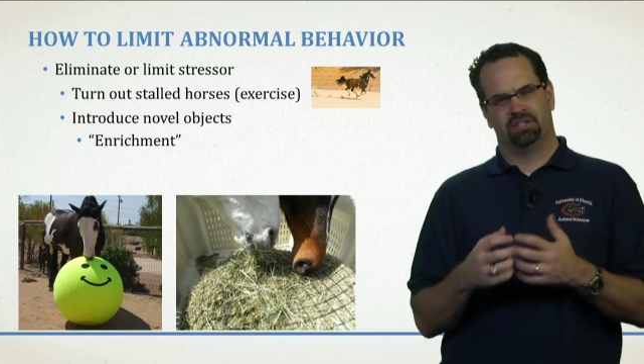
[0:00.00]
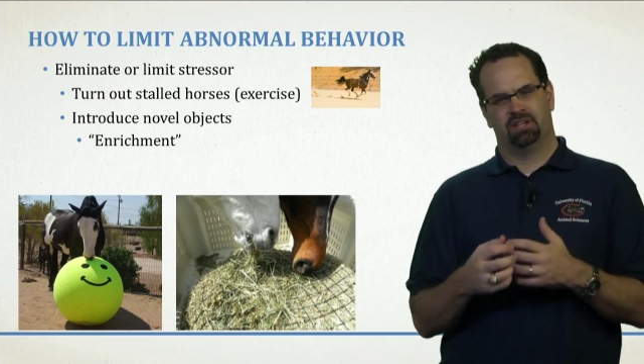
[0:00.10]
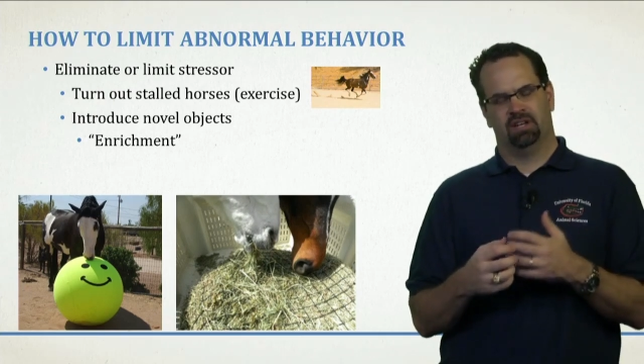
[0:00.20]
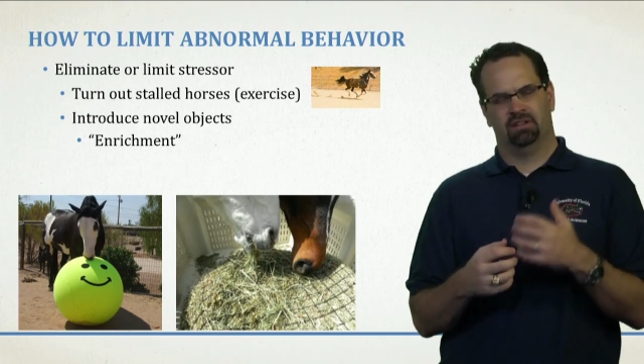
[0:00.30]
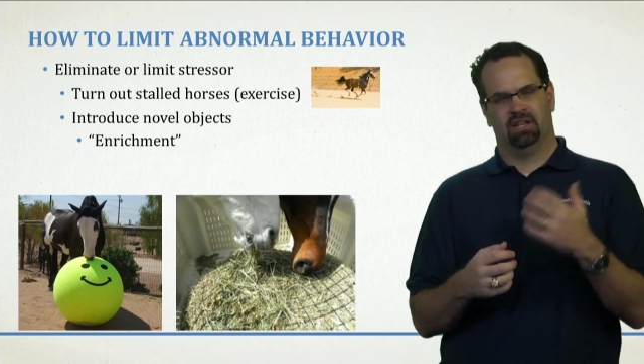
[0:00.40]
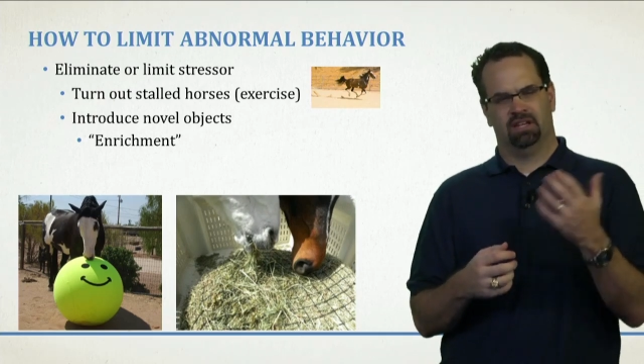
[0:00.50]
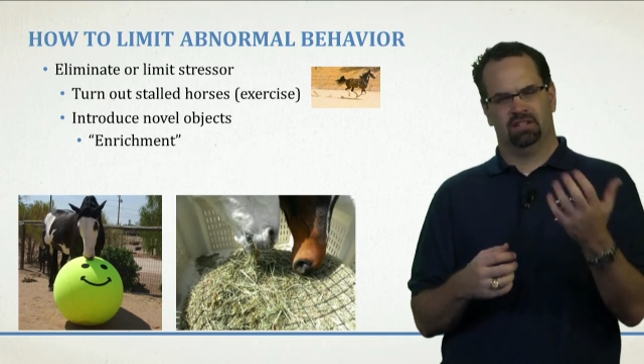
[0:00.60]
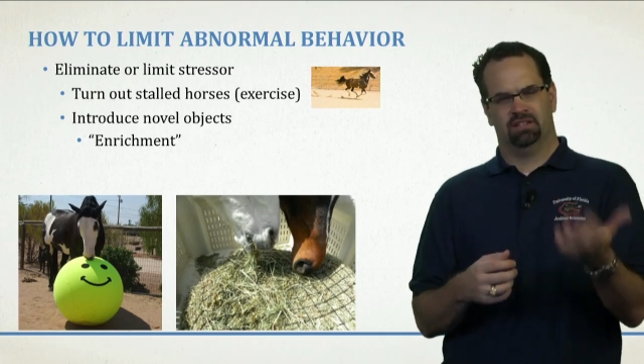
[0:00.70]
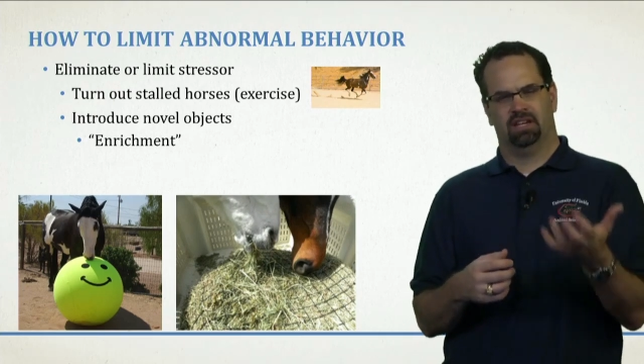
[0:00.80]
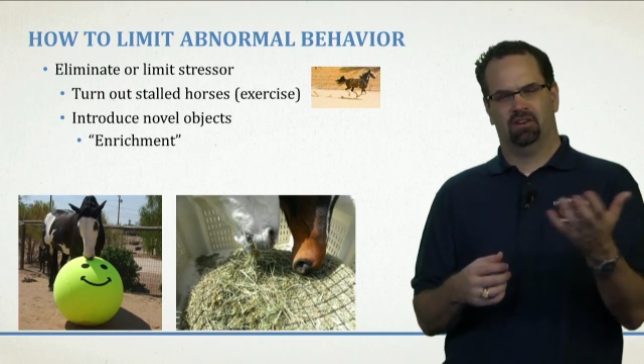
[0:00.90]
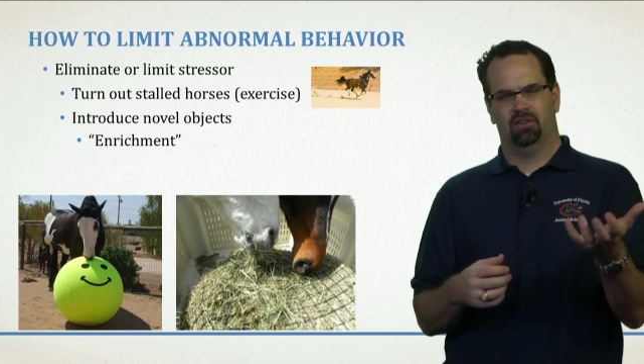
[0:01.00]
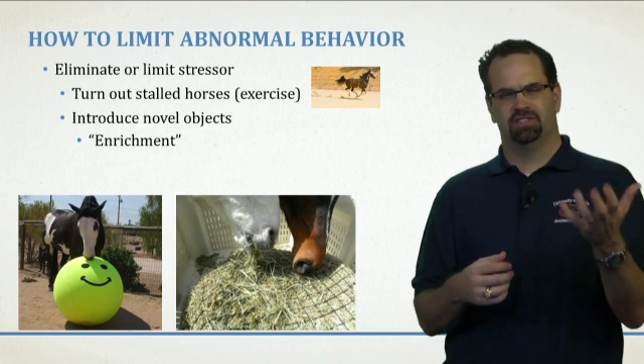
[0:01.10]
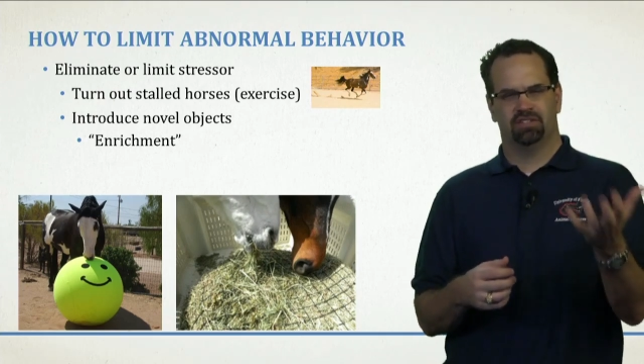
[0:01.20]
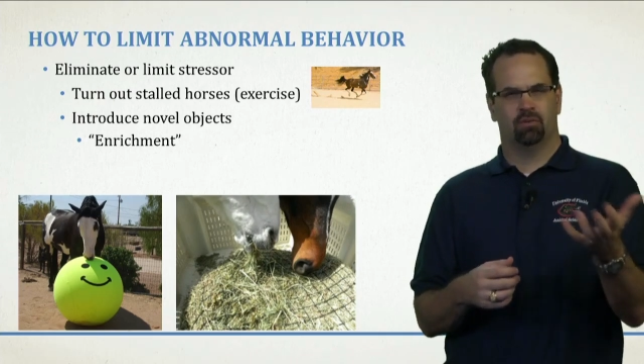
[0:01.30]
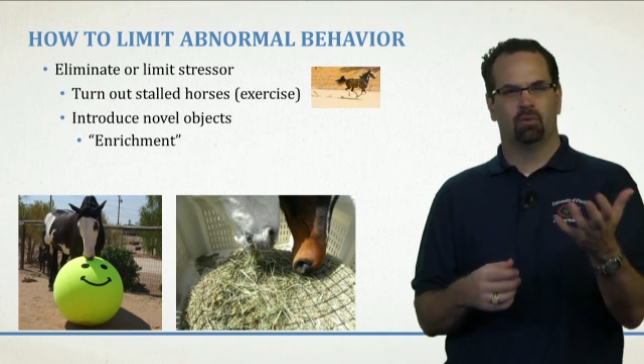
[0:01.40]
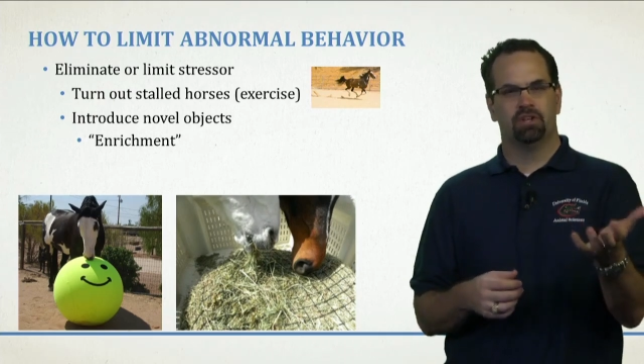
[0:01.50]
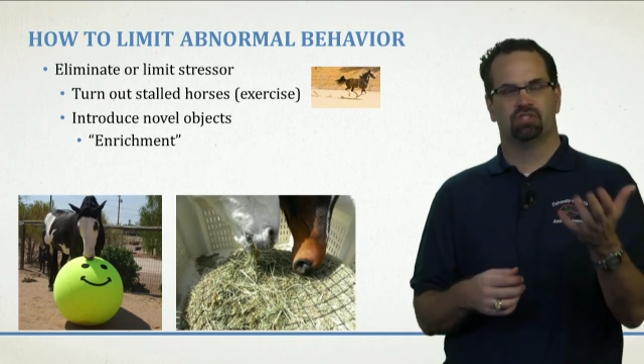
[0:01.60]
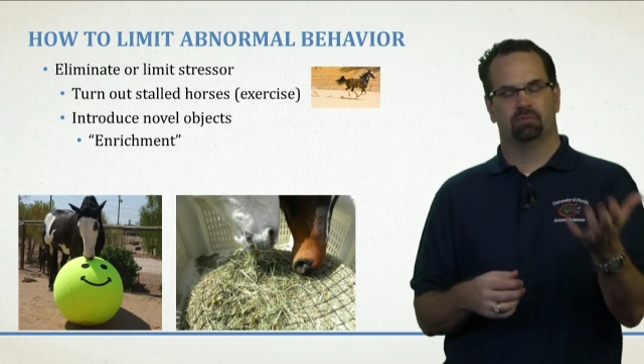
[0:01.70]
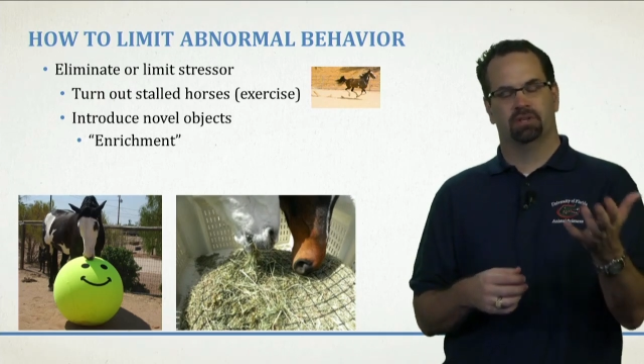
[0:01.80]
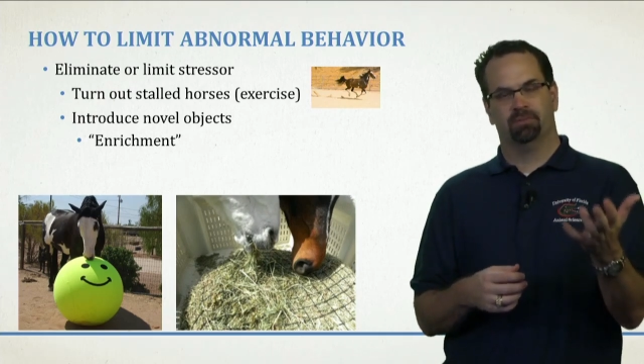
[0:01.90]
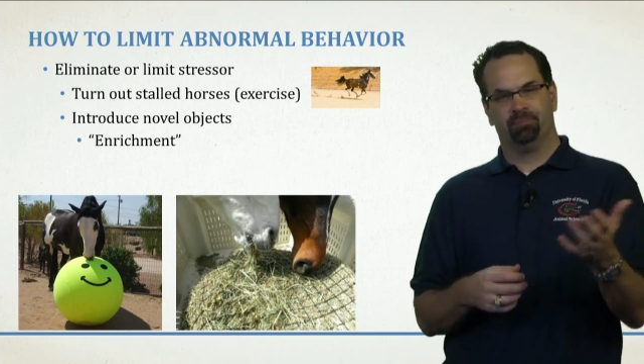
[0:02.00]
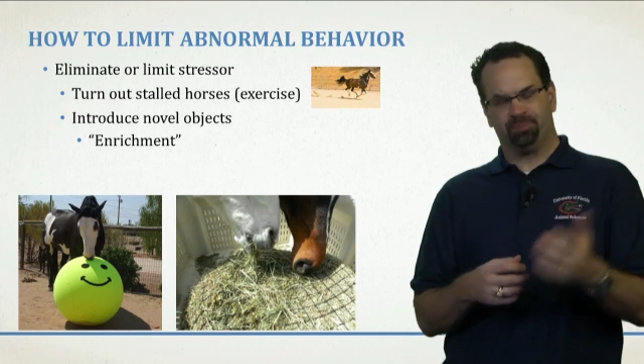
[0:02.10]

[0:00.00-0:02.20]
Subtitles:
and they call this enrichment.